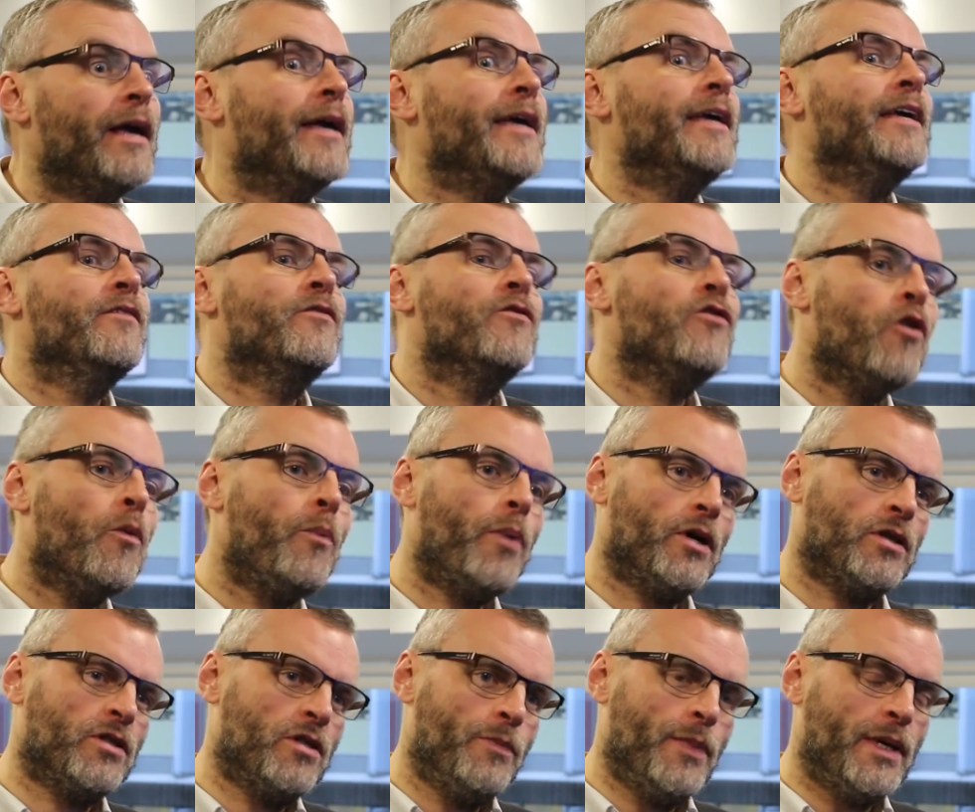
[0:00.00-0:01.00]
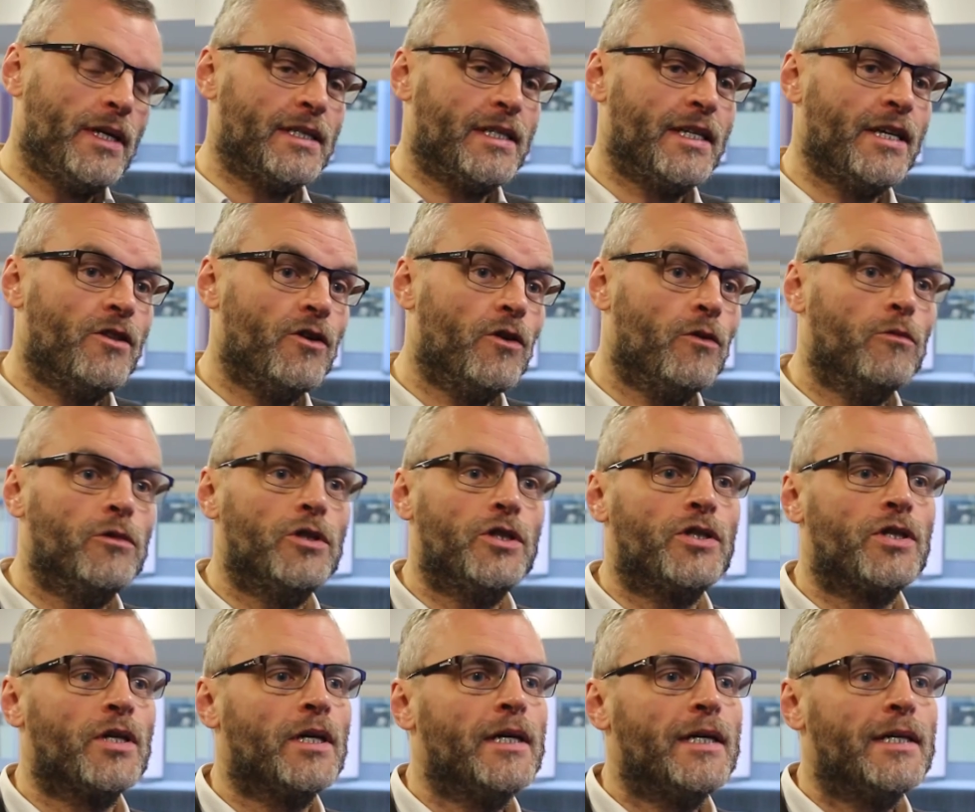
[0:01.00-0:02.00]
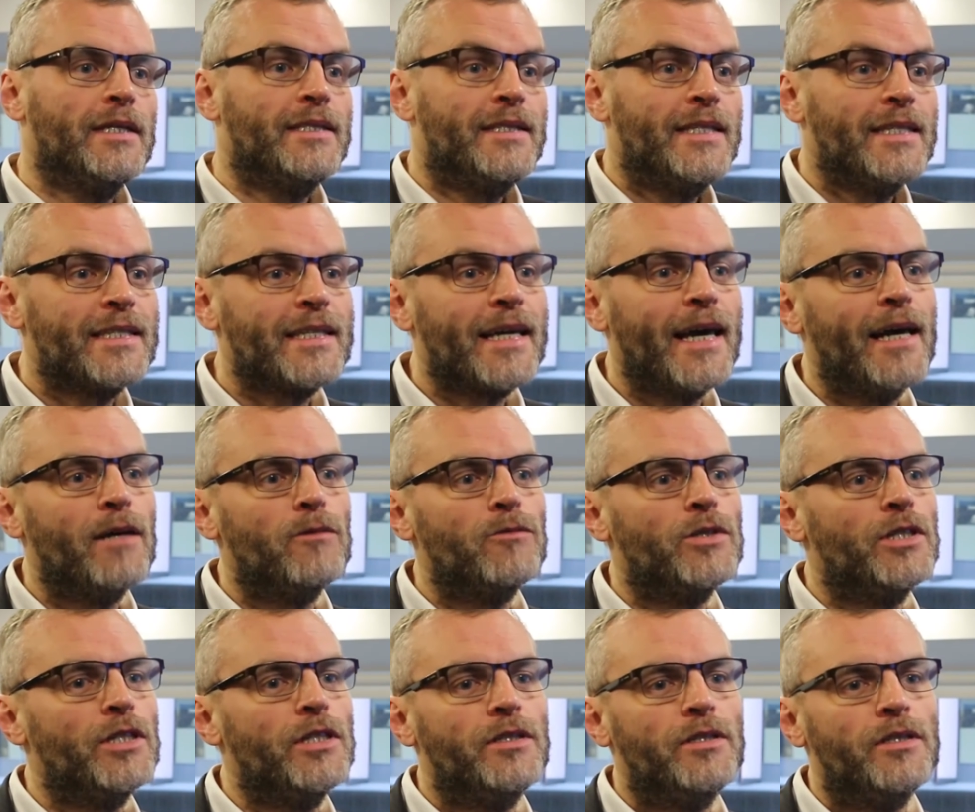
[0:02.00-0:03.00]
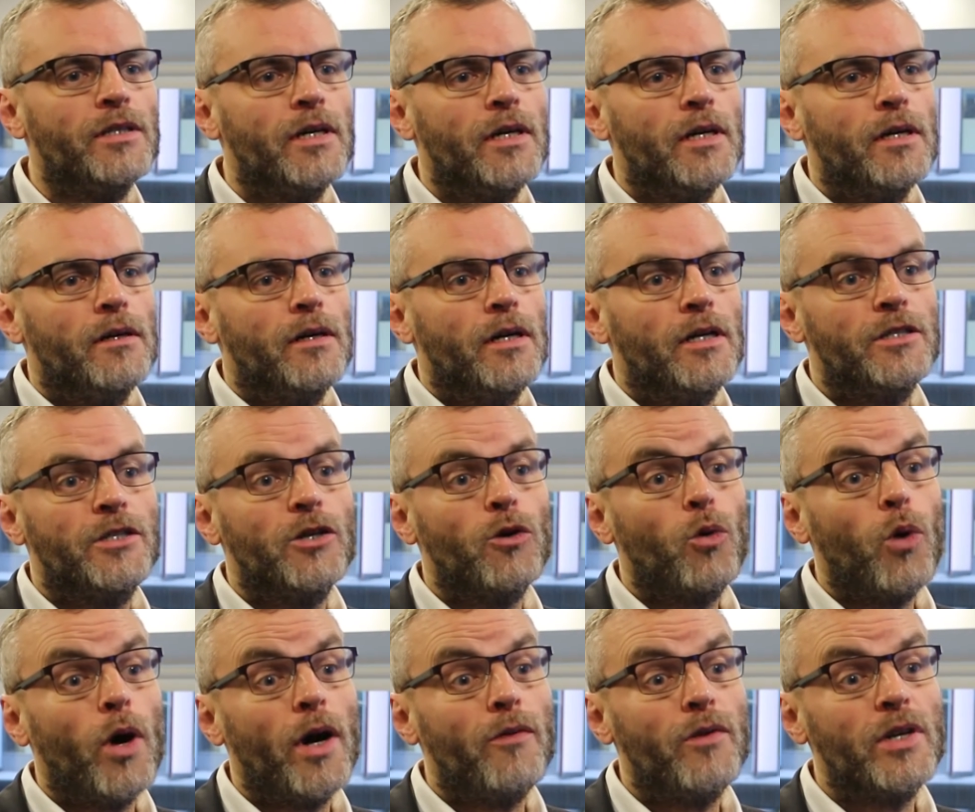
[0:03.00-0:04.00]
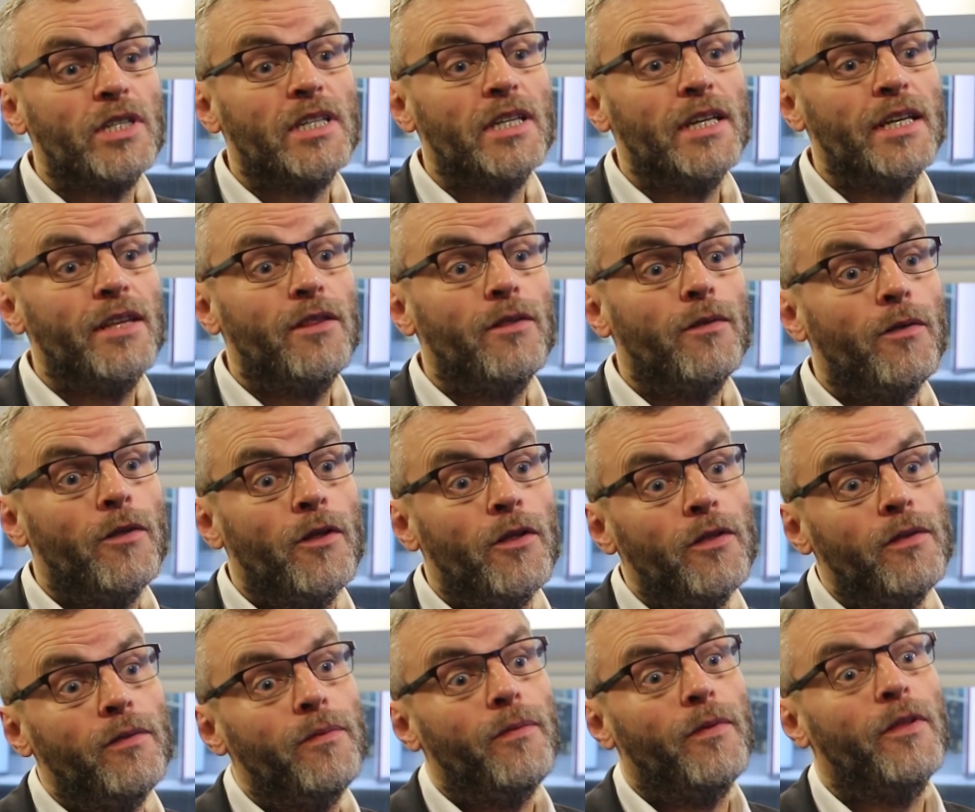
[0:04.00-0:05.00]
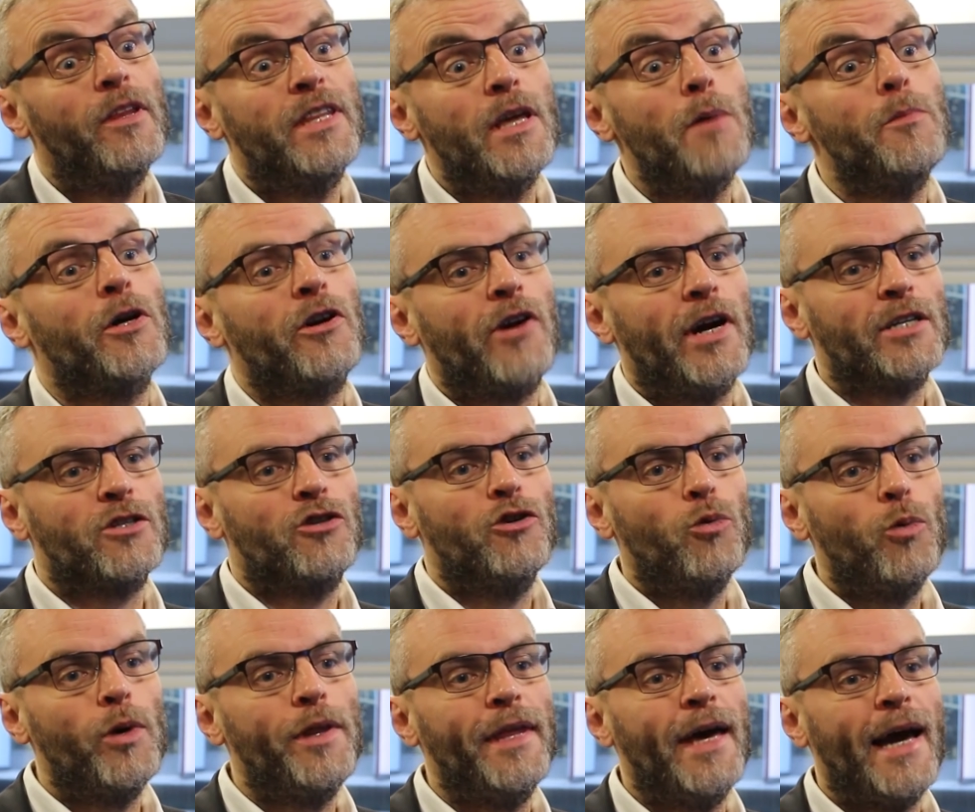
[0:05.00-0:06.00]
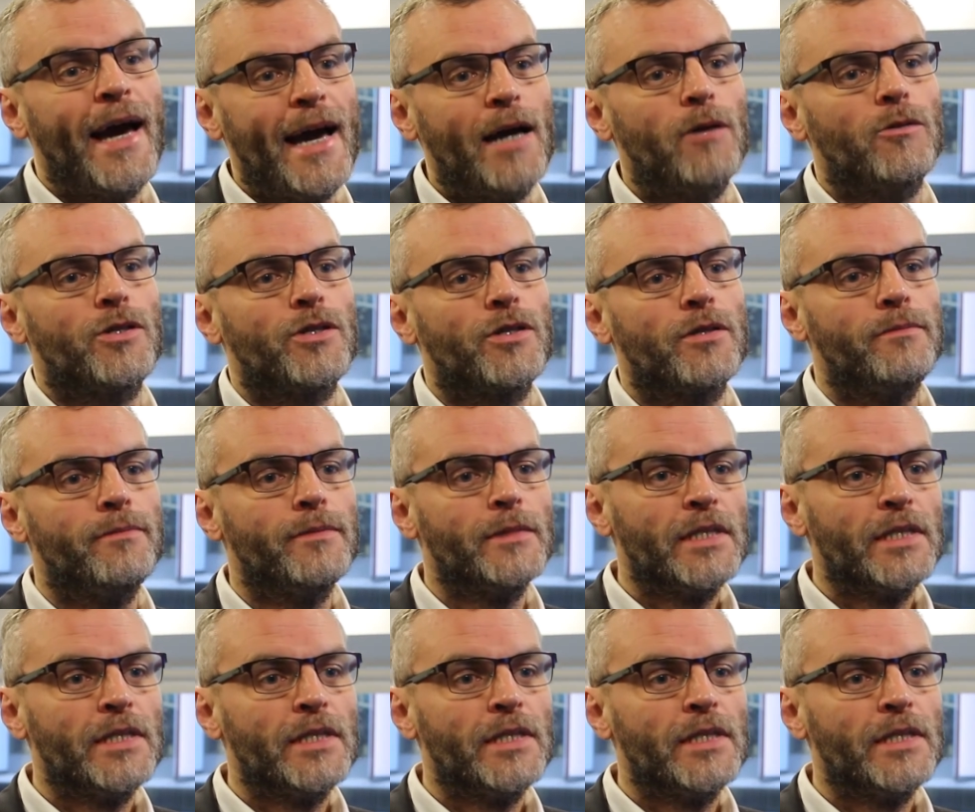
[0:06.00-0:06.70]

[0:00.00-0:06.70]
even the possibility that was discounted until quite recently that the Democrats could win the House.